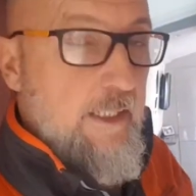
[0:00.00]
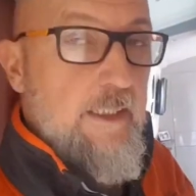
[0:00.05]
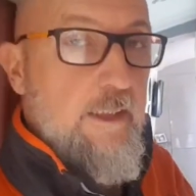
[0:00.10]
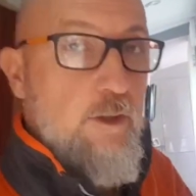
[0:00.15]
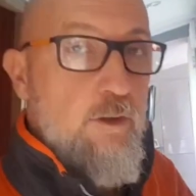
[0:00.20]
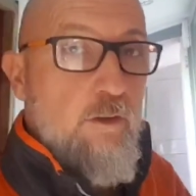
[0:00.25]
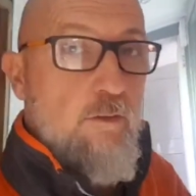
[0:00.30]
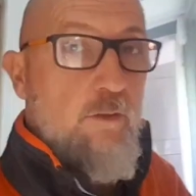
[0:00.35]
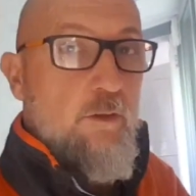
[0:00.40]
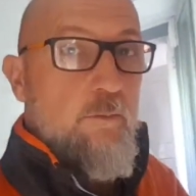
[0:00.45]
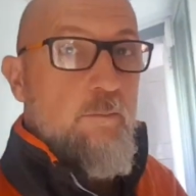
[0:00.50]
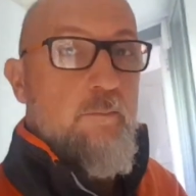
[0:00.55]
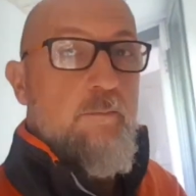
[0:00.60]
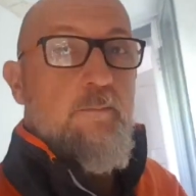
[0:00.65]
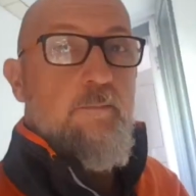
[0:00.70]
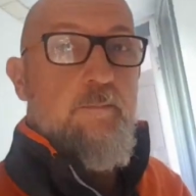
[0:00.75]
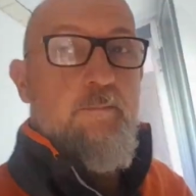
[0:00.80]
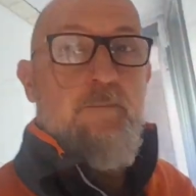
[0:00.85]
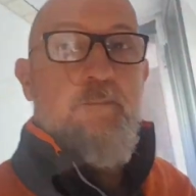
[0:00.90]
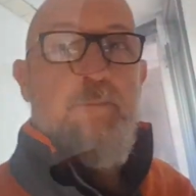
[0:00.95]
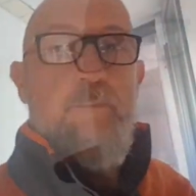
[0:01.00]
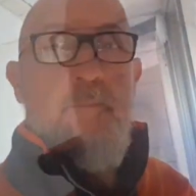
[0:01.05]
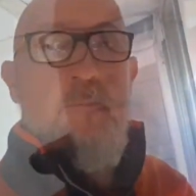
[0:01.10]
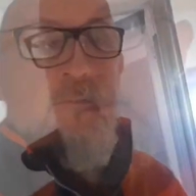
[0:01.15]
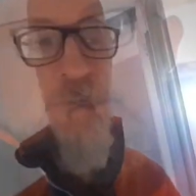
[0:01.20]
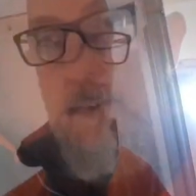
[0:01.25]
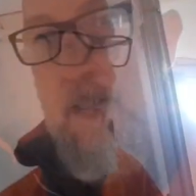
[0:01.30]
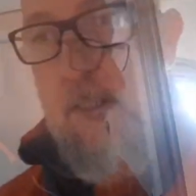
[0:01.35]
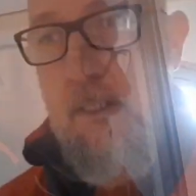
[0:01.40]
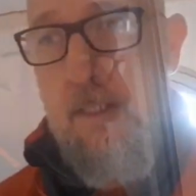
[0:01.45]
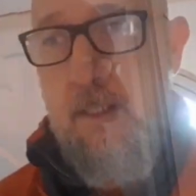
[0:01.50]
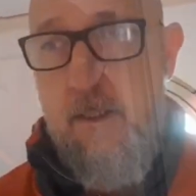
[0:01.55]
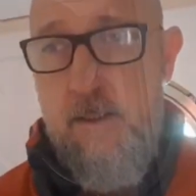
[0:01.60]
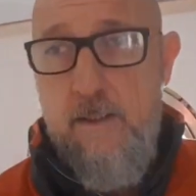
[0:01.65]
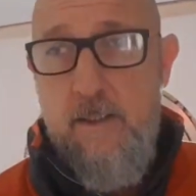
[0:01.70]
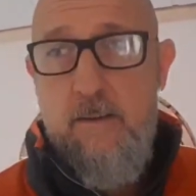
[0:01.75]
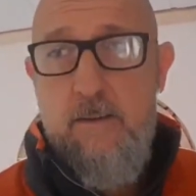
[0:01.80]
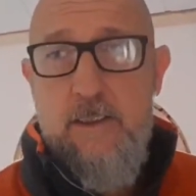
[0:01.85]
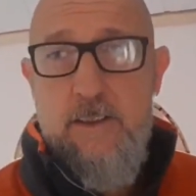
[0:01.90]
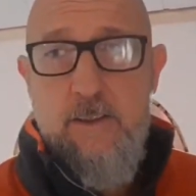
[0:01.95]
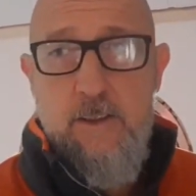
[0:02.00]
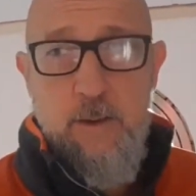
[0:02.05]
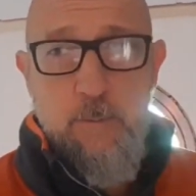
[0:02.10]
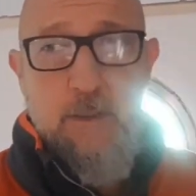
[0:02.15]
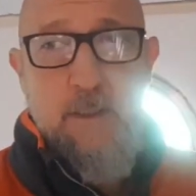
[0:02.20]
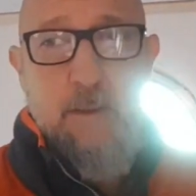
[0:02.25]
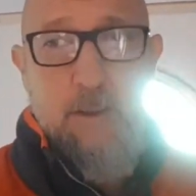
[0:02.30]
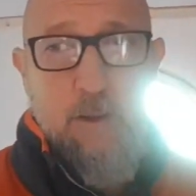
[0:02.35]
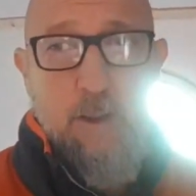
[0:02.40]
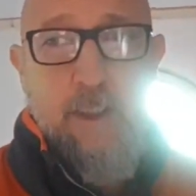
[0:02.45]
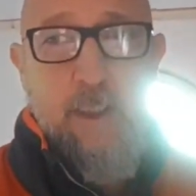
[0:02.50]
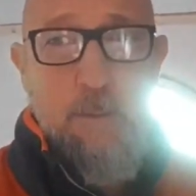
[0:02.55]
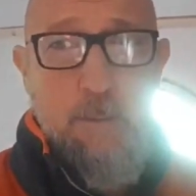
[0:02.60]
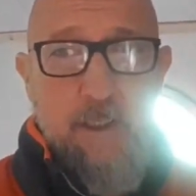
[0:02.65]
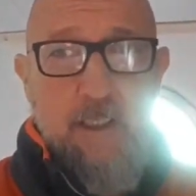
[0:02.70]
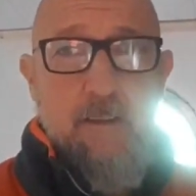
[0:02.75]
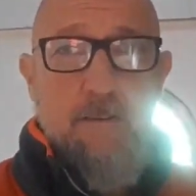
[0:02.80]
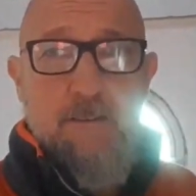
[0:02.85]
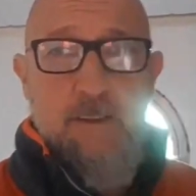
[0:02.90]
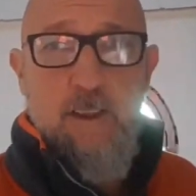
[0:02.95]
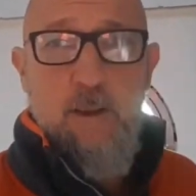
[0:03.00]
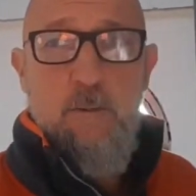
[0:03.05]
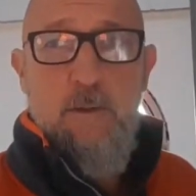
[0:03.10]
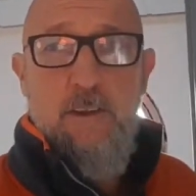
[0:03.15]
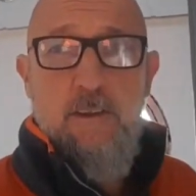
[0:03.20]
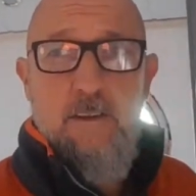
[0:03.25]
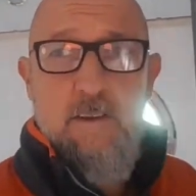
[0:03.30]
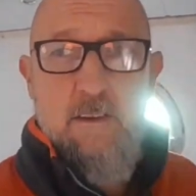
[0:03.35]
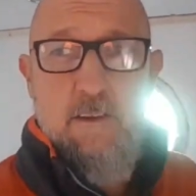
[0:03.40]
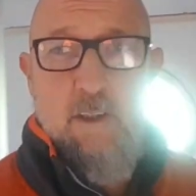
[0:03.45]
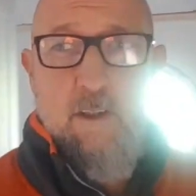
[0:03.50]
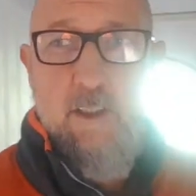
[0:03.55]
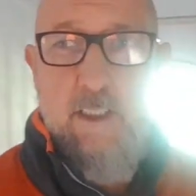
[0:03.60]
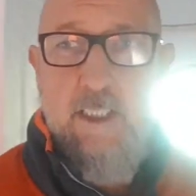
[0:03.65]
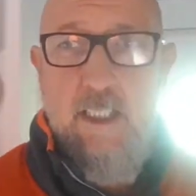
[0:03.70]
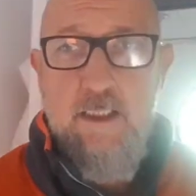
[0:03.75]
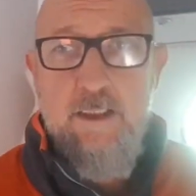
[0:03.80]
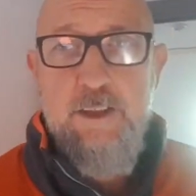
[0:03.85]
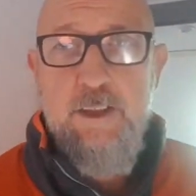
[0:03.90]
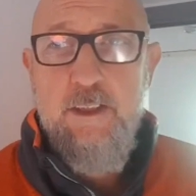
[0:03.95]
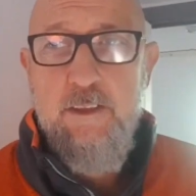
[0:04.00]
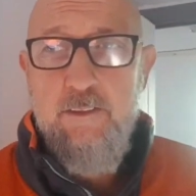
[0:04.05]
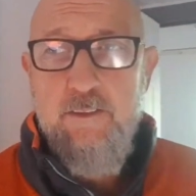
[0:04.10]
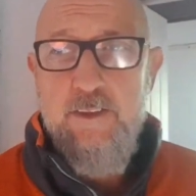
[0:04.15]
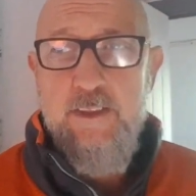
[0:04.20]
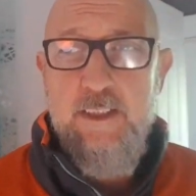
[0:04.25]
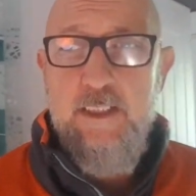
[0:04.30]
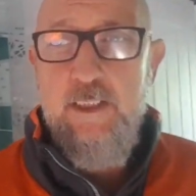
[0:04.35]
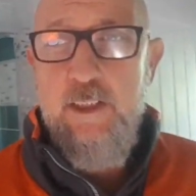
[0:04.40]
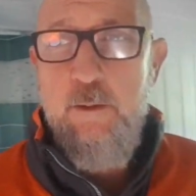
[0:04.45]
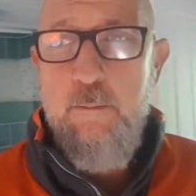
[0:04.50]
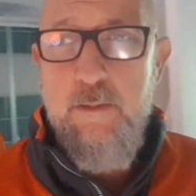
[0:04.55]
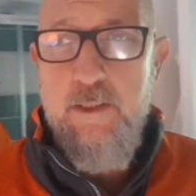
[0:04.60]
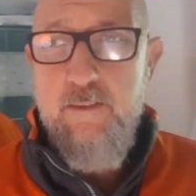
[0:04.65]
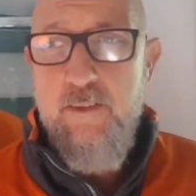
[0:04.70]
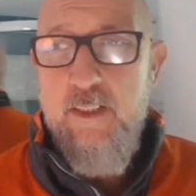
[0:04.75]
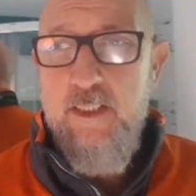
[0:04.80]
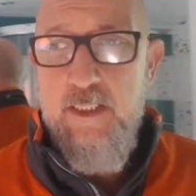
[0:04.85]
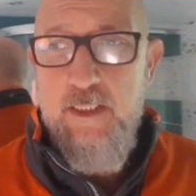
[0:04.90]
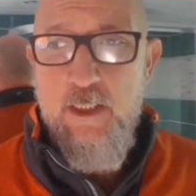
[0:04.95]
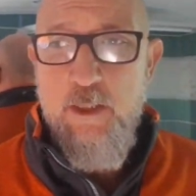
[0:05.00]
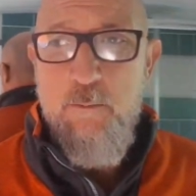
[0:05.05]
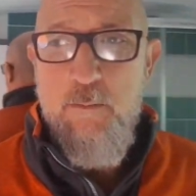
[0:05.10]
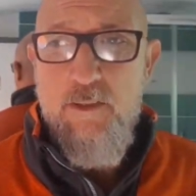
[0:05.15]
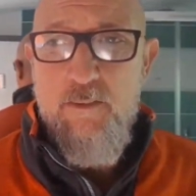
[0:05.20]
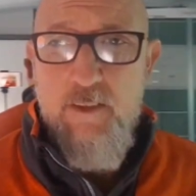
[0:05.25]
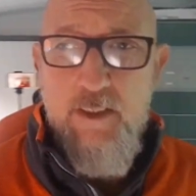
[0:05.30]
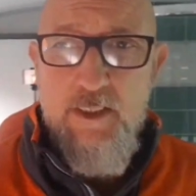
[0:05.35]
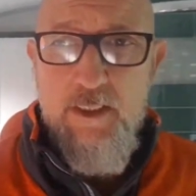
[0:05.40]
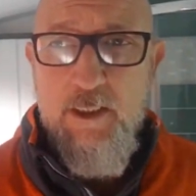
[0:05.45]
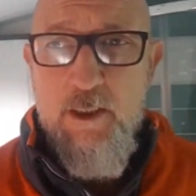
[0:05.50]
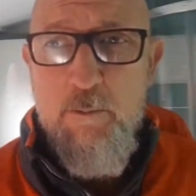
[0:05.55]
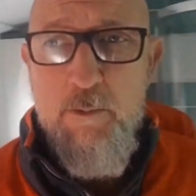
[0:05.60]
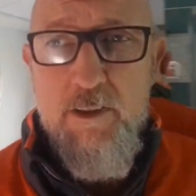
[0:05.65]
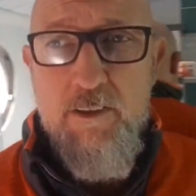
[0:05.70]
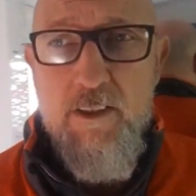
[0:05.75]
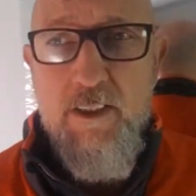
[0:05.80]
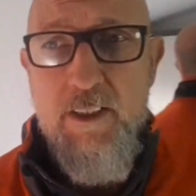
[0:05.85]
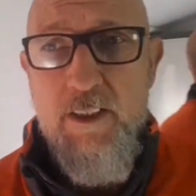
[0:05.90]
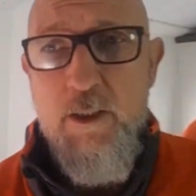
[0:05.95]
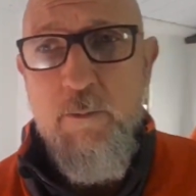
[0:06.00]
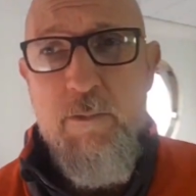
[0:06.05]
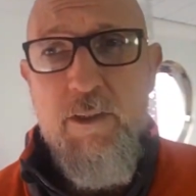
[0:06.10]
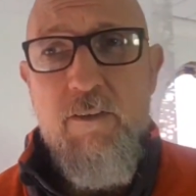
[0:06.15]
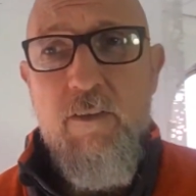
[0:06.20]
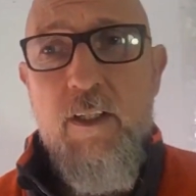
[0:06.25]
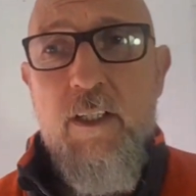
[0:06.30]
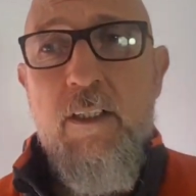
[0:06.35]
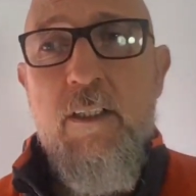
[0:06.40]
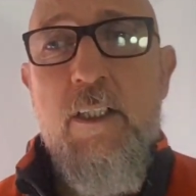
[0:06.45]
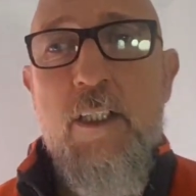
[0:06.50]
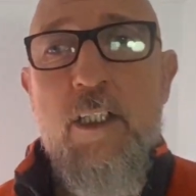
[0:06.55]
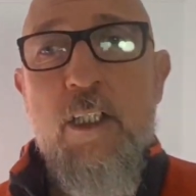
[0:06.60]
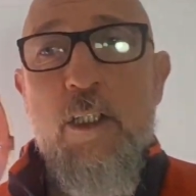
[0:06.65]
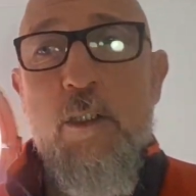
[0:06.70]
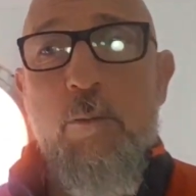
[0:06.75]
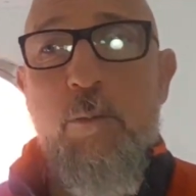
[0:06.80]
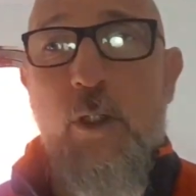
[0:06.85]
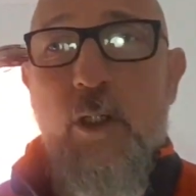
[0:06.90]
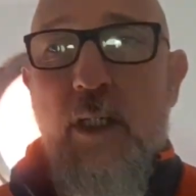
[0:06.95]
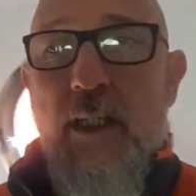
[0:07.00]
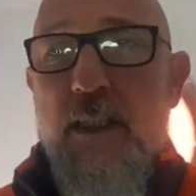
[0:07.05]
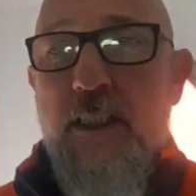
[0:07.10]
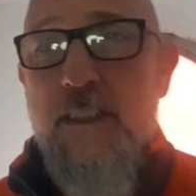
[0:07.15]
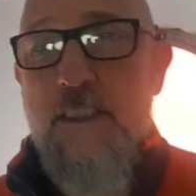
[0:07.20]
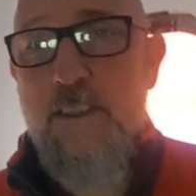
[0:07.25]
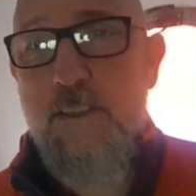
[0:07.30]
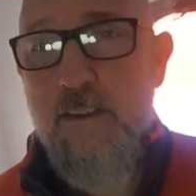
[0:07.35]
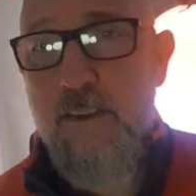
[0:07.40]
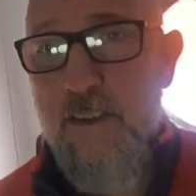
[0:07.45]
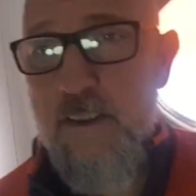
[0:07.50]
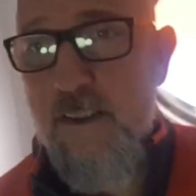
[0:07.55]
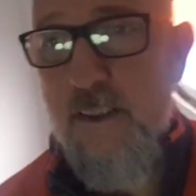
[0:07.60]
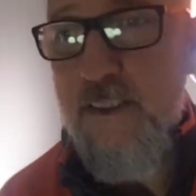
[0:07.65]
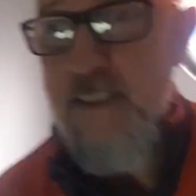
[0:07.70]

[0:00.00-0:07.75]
extra room. Now there's going to be a tricky bit of filming, not catching us in the mirror, in the mirror, in the mirror, in the mirror. But as you can